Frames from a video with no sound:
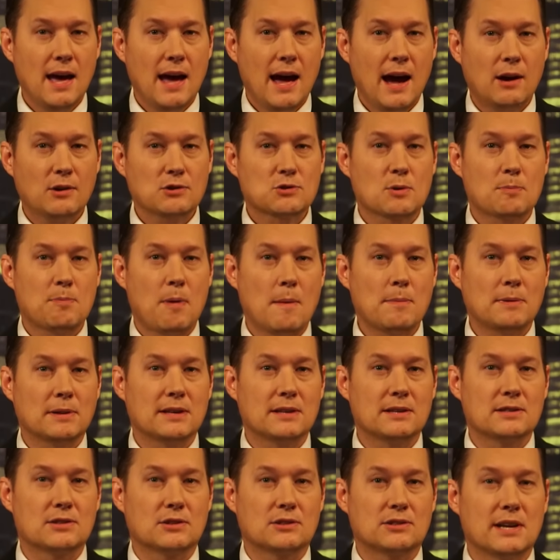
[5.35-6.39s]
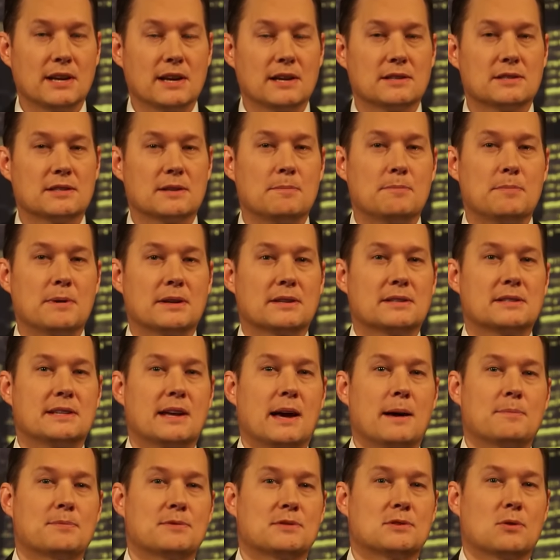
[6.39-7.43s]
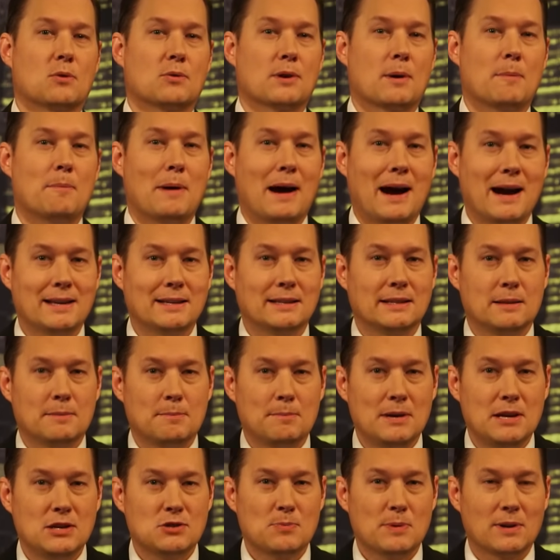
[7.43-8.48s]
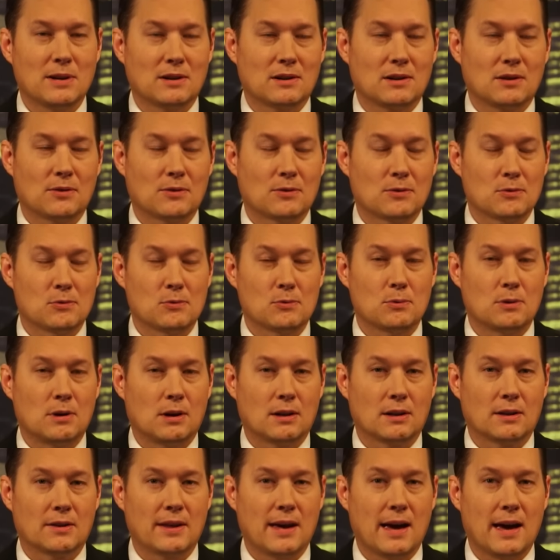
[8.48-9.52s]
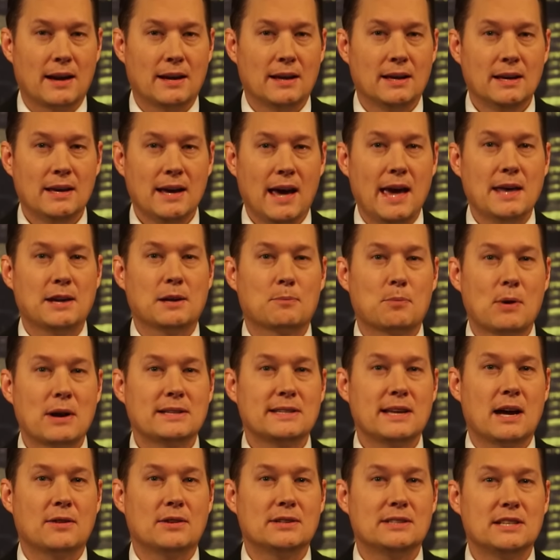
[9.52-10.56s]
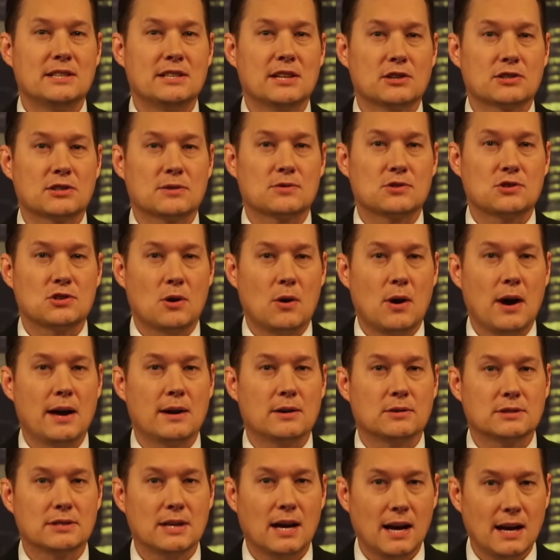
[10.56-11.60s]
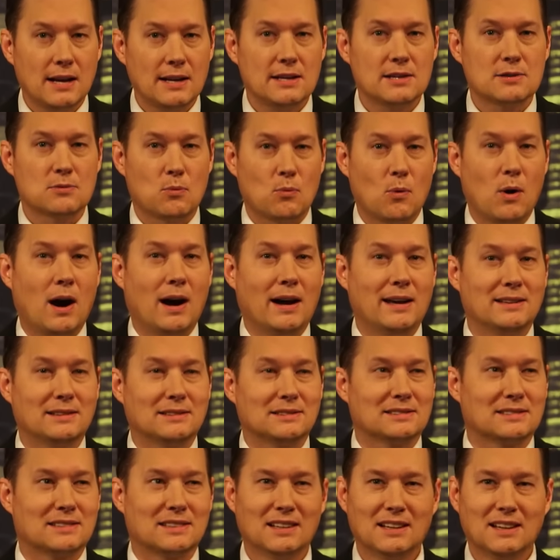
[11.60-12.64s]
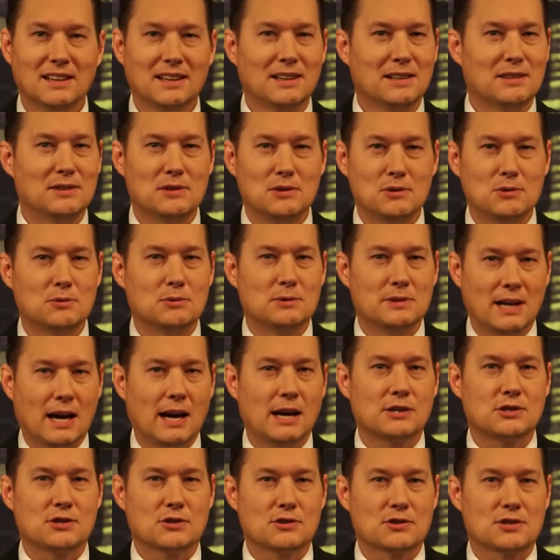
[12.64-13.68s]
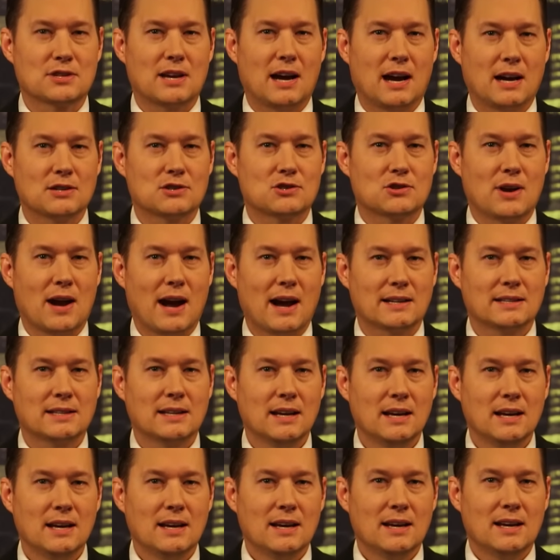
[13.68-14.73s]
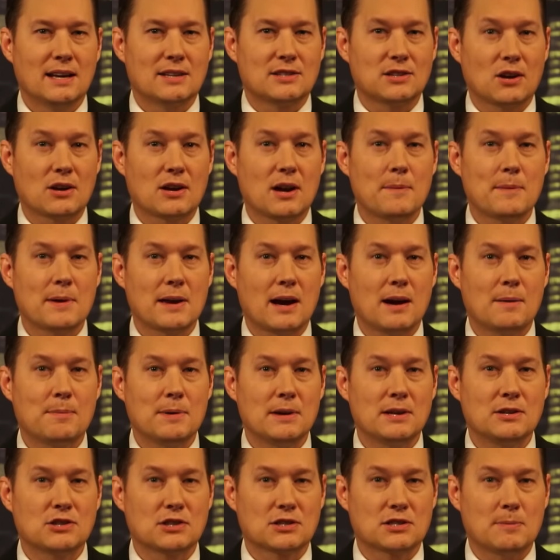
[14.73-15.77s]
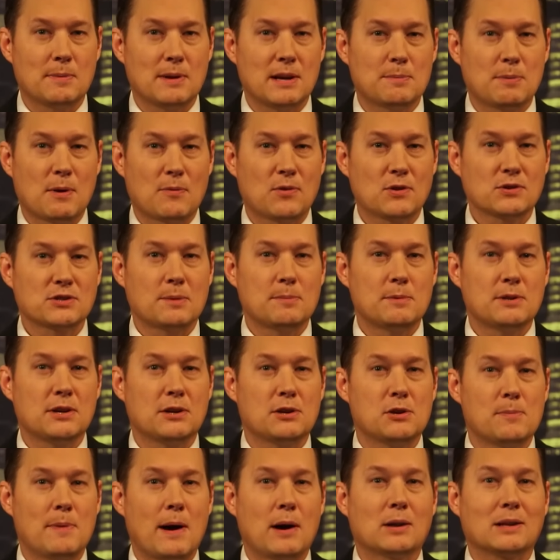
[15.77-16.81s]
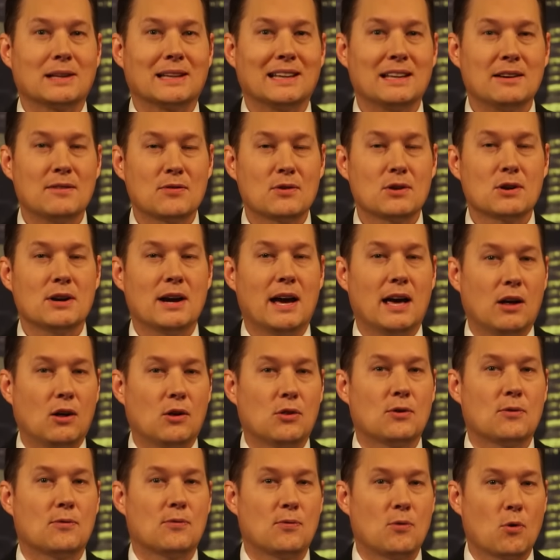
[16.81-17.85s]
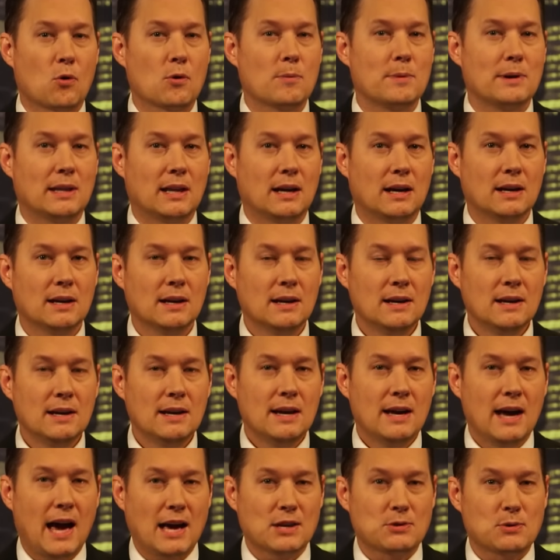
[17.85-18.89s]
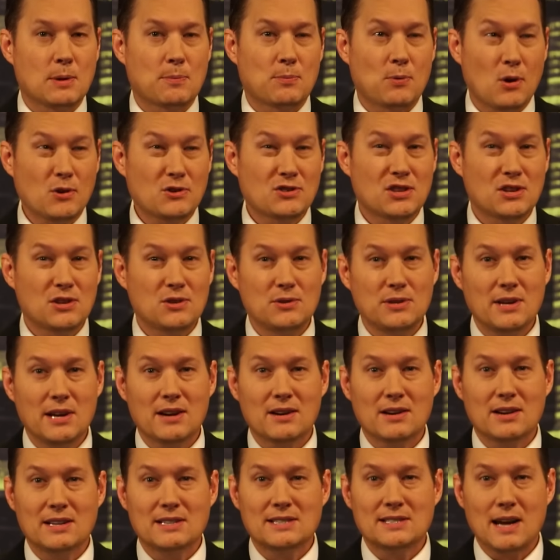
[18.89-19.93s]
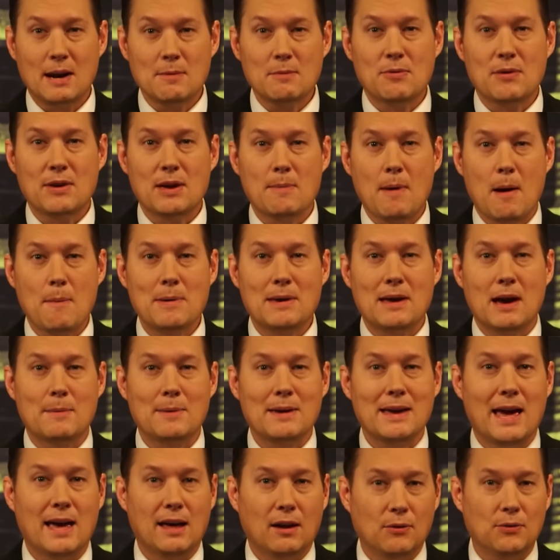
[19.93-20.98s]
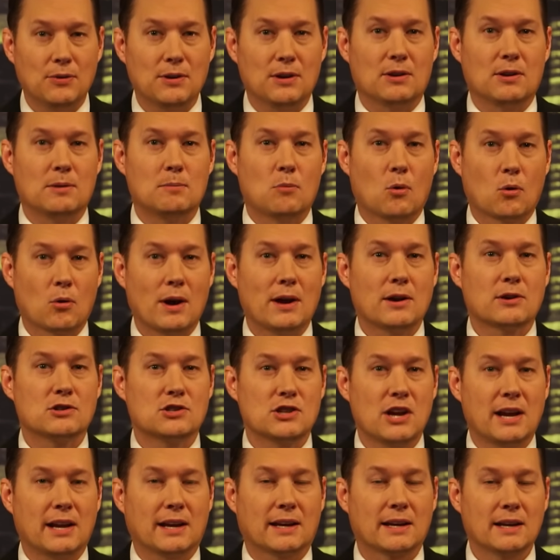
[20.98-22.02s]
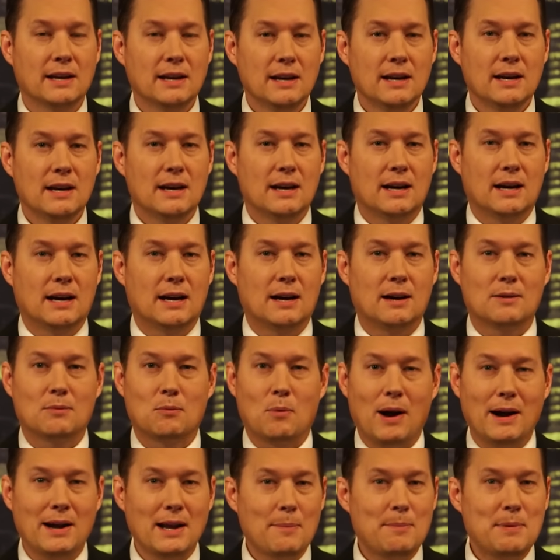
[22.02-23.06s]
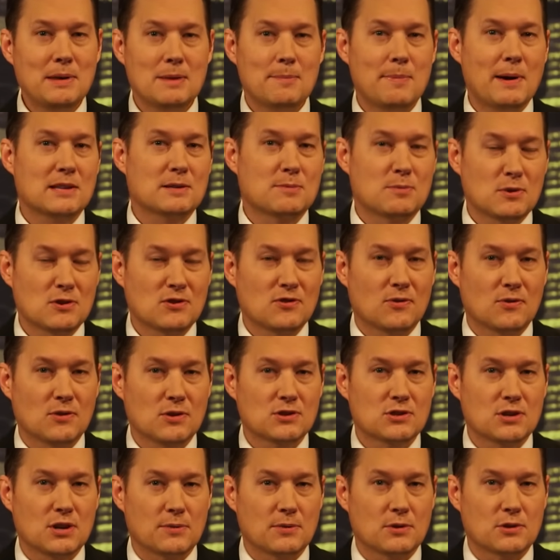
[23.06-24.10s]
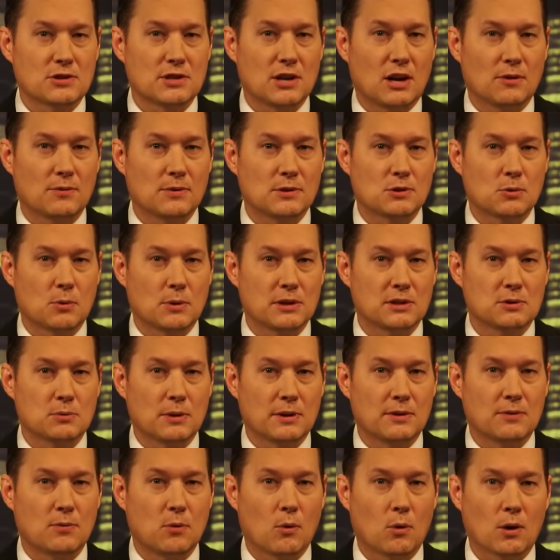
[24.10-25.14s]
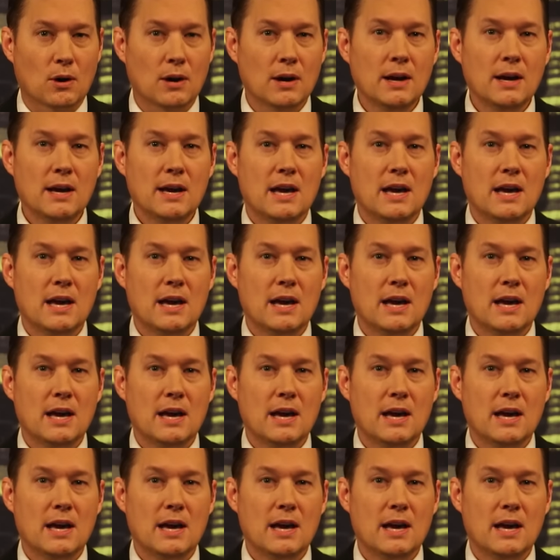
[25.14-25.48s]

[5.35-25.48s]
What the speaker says: House Republicans are taking some big steps toward a Biden impeachment. I'll go through all of that. And I'll break down the details of Shohei Ohtani's wild new Dodgers contract. It's all coming up in just a minute. But first, let me tell you about Liver Health Formula. As we approach the new year, it's time to think about becoming healthier and more energetic. Why not be the best version of yourself in 2024?